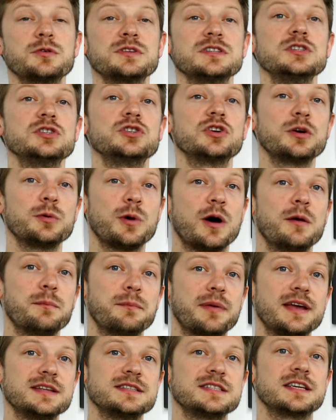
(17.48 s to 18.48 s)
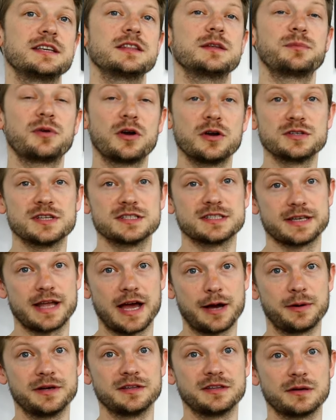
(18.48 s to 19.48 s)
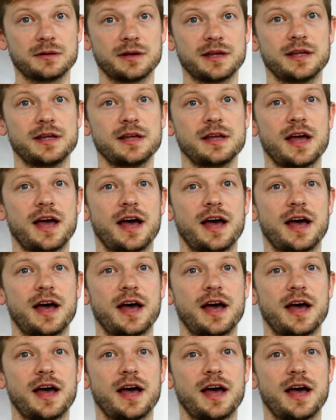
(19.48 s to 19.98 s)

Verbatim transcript: always enjoy what I'm painting, the process and how I do it,